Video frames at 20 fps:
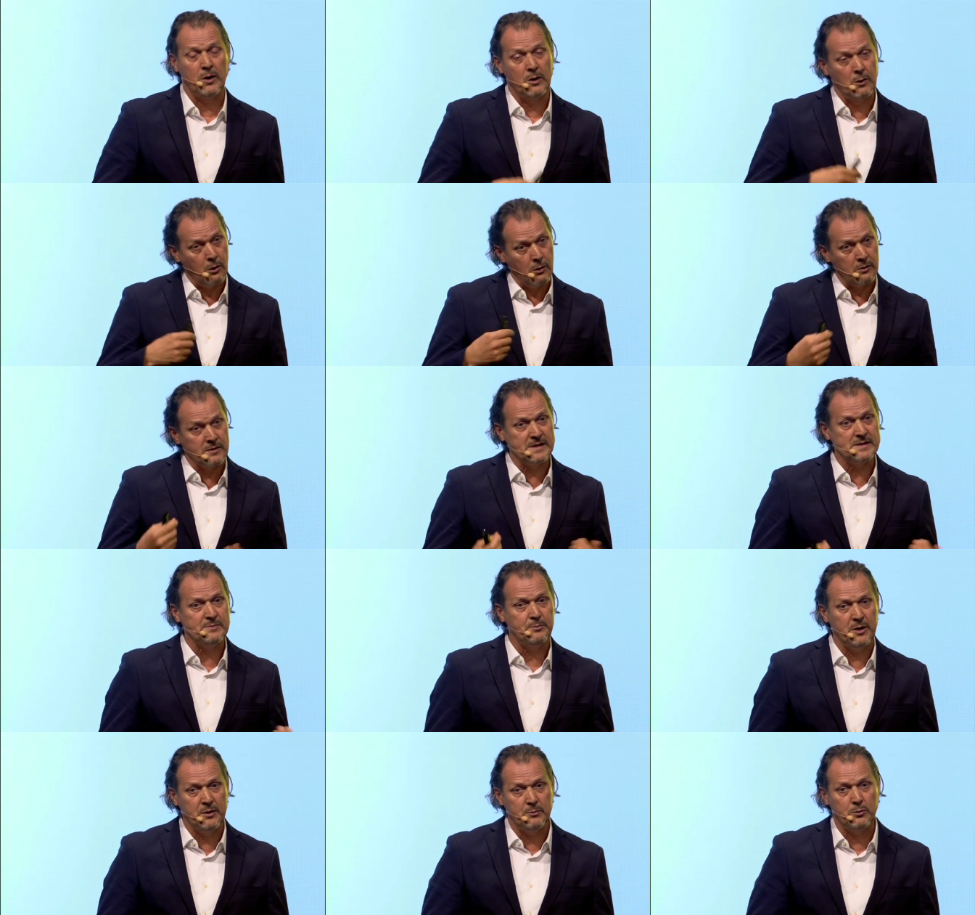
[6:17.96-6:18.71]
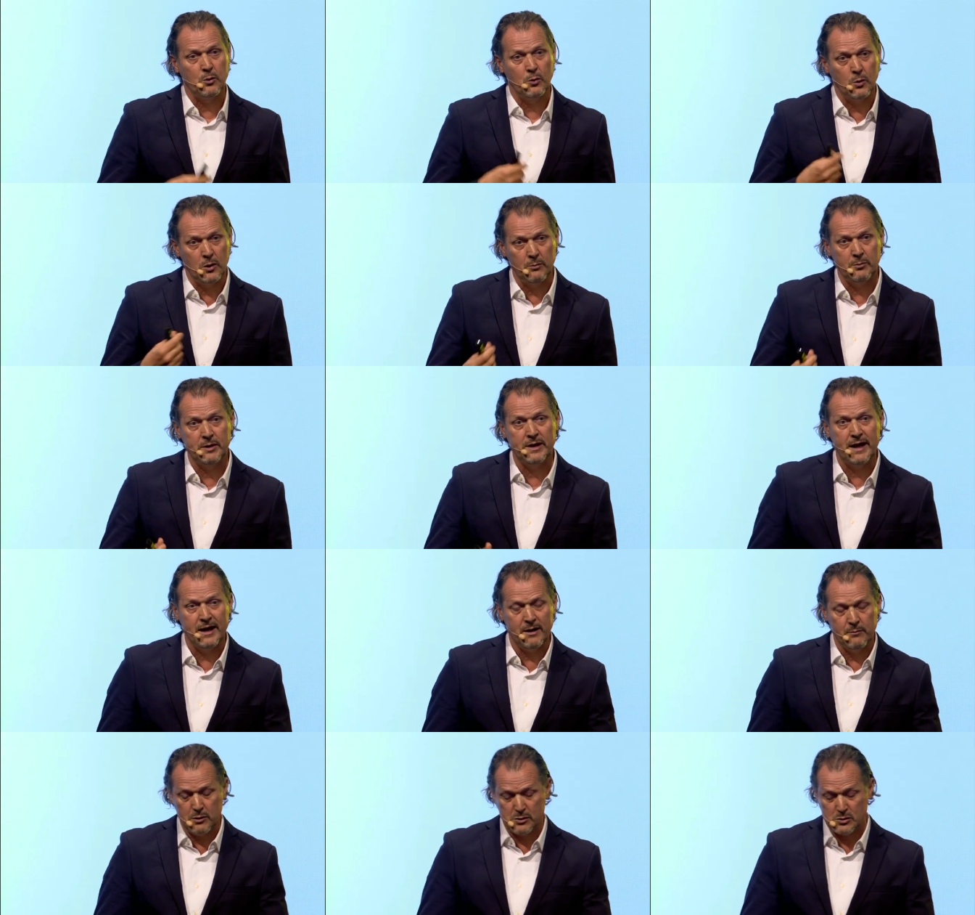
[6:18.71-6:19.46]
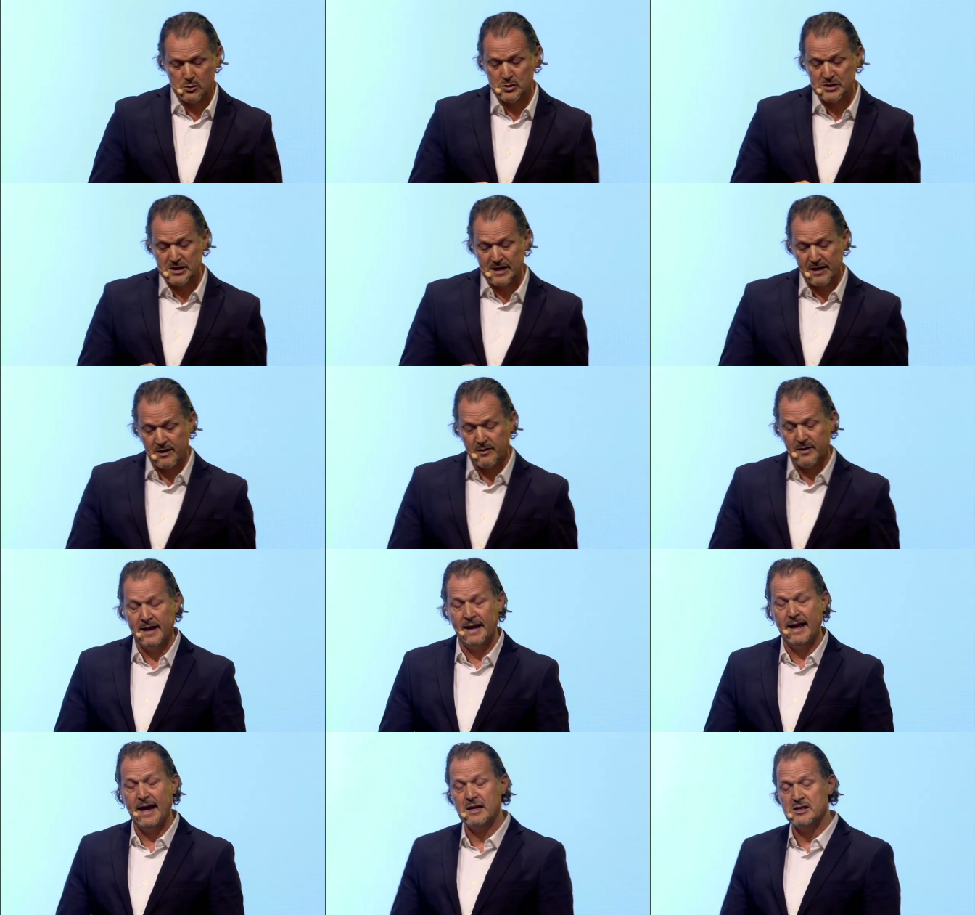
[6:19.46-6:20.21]
where all these people will be able to share
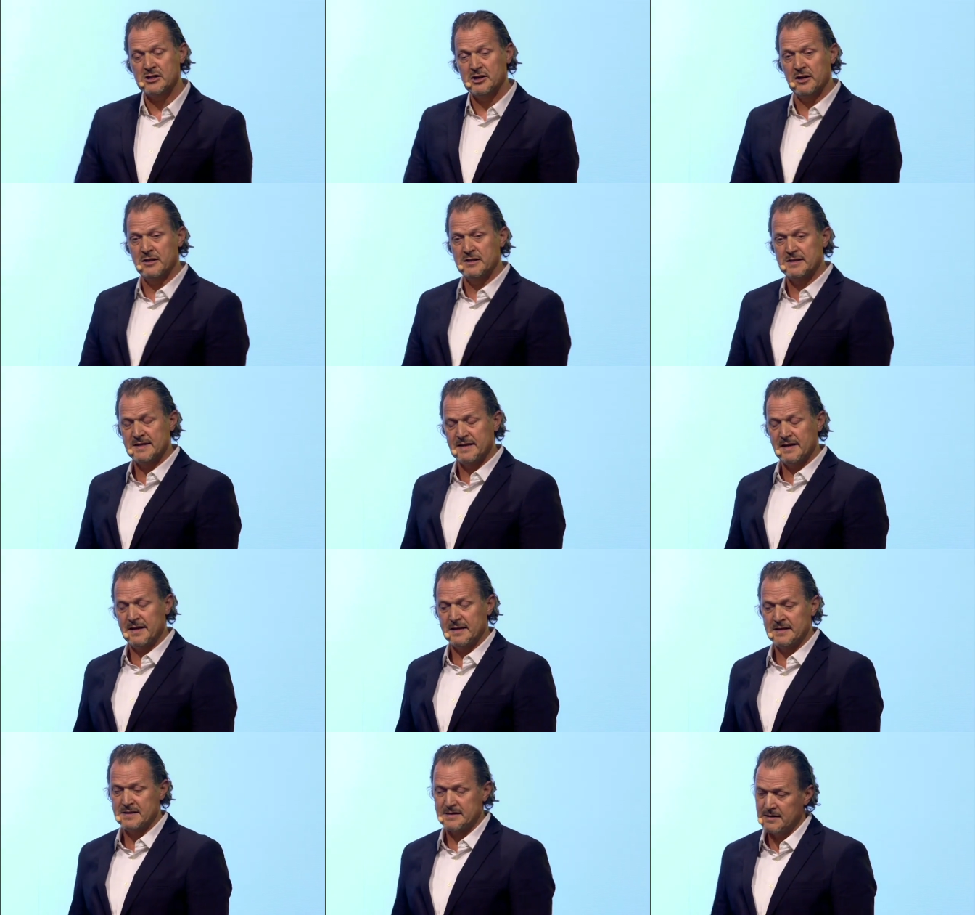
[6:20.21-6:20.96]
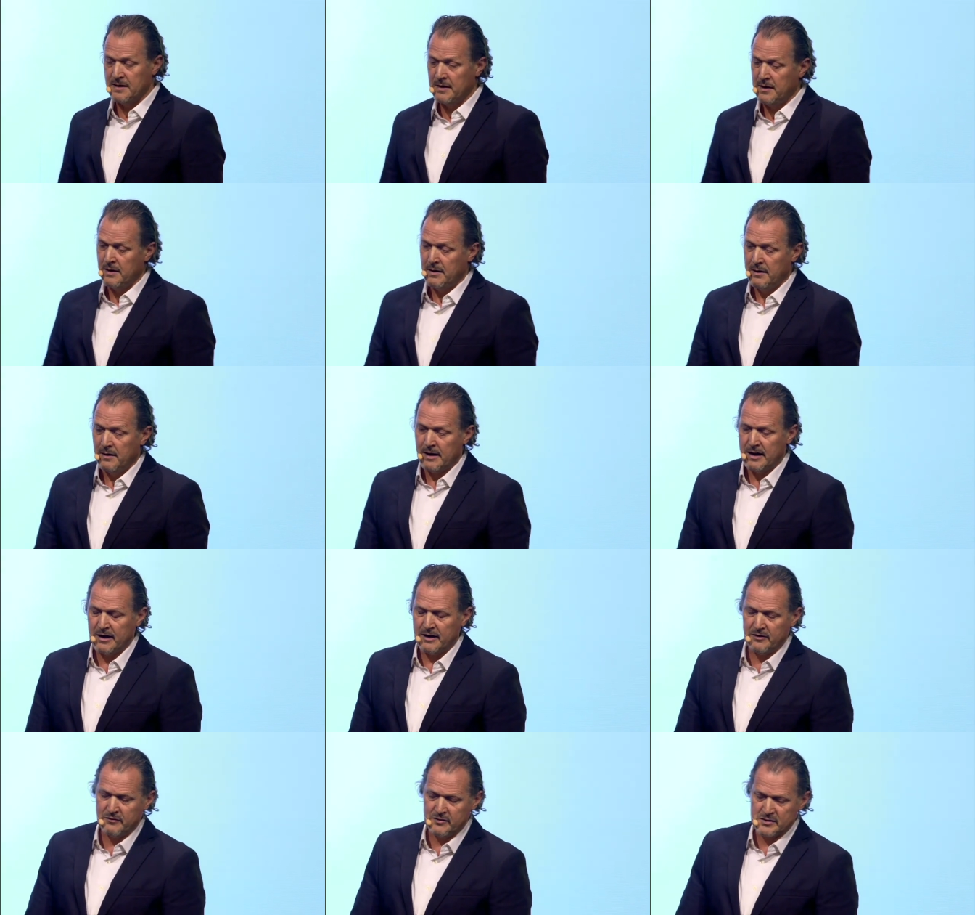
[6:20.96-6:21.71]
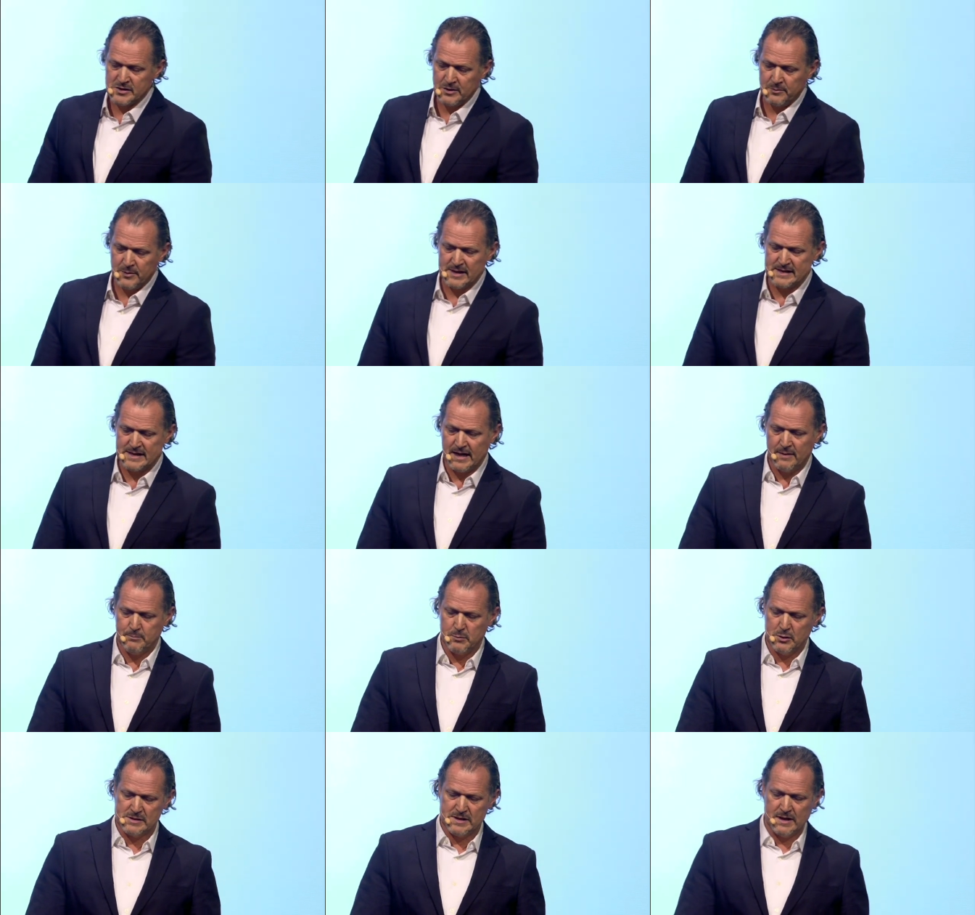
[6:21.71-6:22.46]
and exchange things. I'll give you some
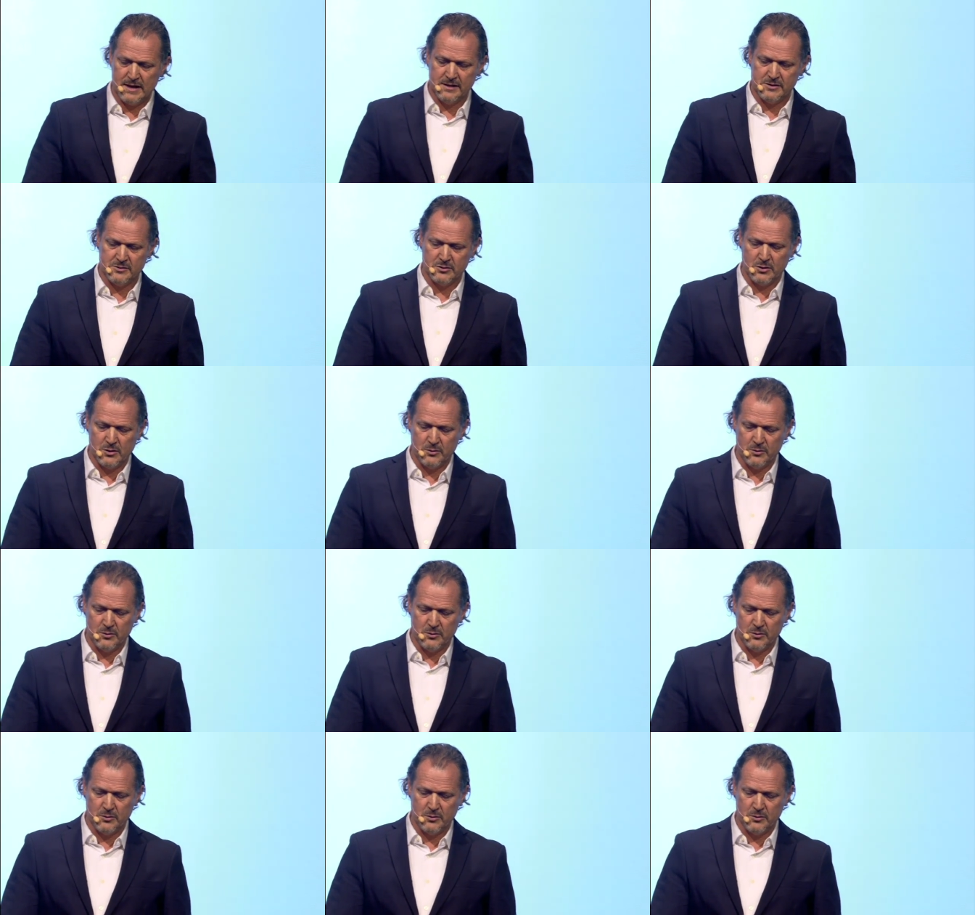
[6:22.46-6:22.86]
examples later